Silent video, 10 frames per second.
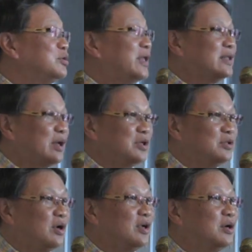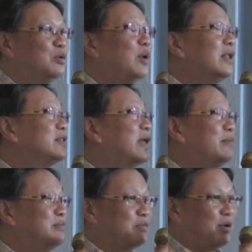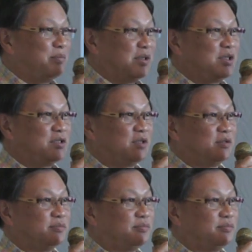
$10,000, one-time compensation.